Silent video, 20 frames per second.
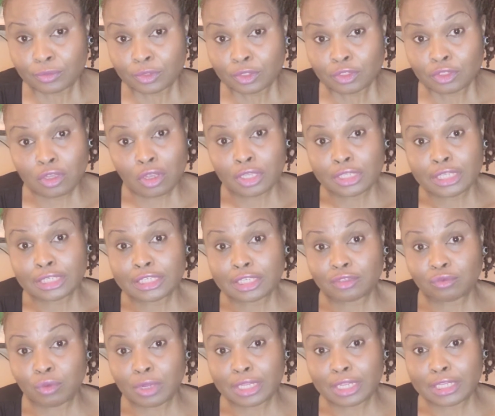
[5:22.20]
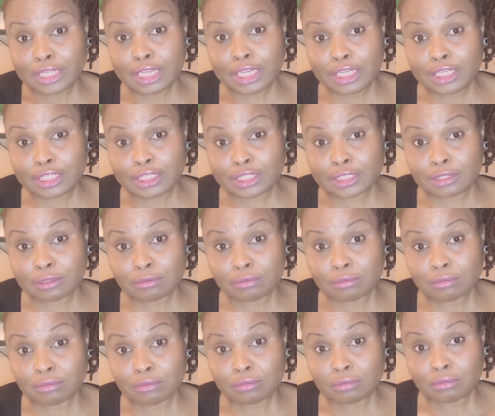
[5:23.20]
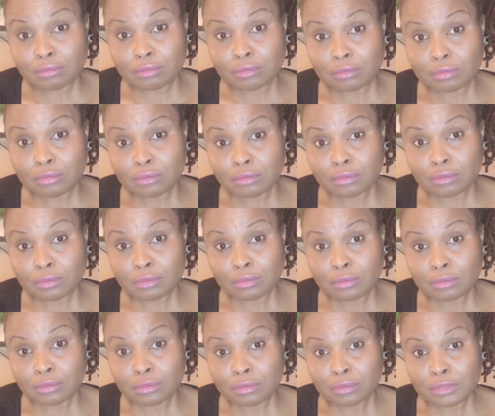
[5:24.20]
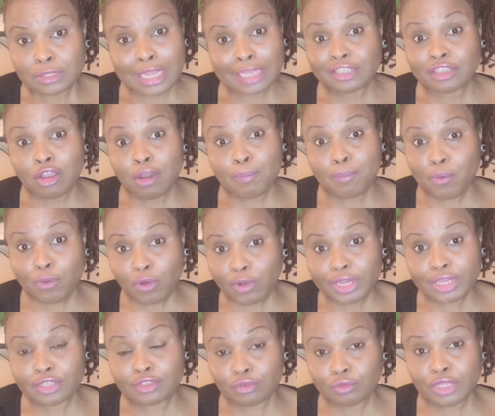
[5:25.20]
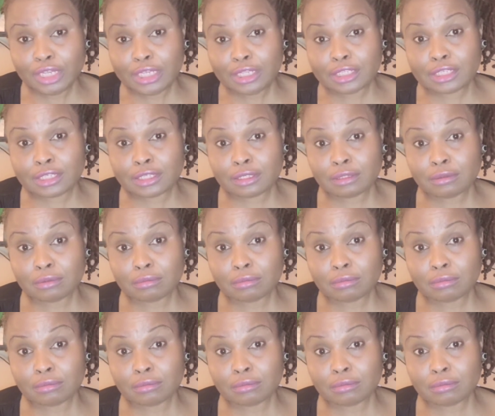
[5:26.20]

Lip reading: So this is what it is. There's no point to this.